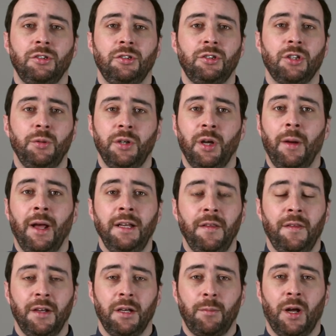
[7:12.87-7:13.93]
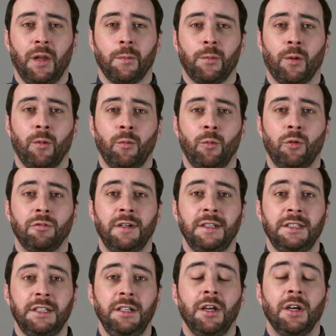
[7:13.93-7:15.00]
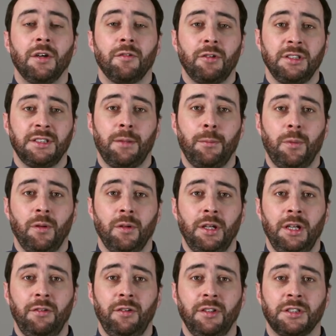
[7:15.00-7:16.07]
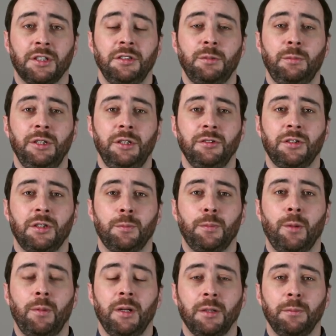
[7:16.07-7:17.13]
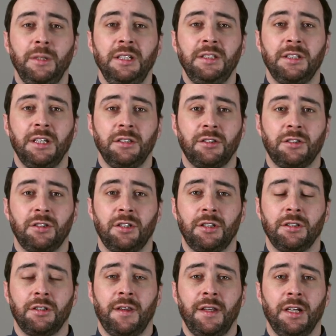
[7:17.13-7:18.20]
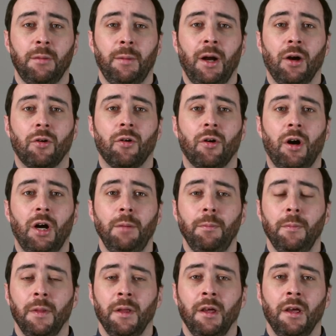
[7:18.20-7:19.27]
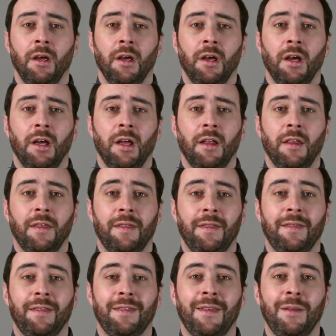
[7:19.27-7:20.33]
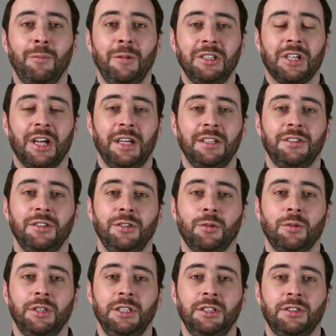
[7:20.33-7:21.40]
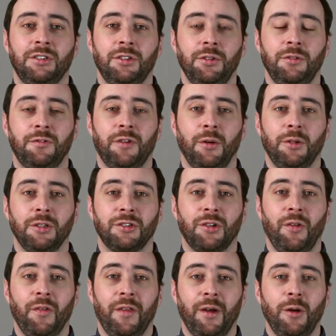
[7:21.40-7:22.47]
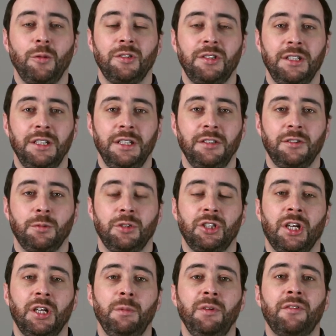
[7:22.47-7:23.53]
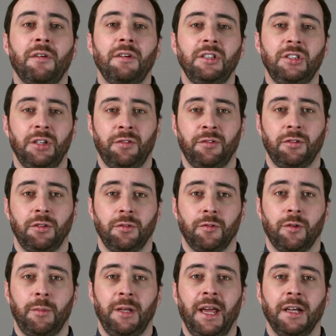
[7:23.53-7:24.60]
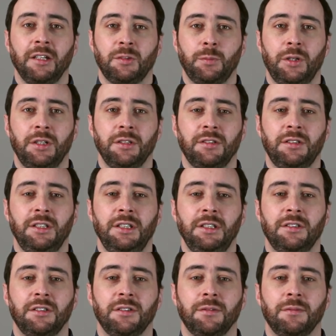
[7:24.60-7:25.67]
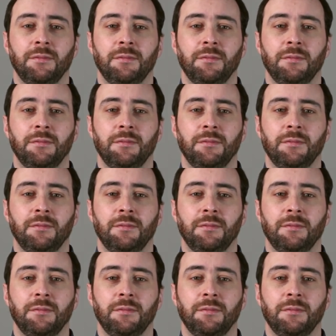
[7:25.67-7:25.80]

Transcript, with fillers: don't know anything about the problem already. For example, if it's going to be used at a public meeting to think about crime, in which case you'll need to focus on those needs, which are going to be very different from an expert's needs.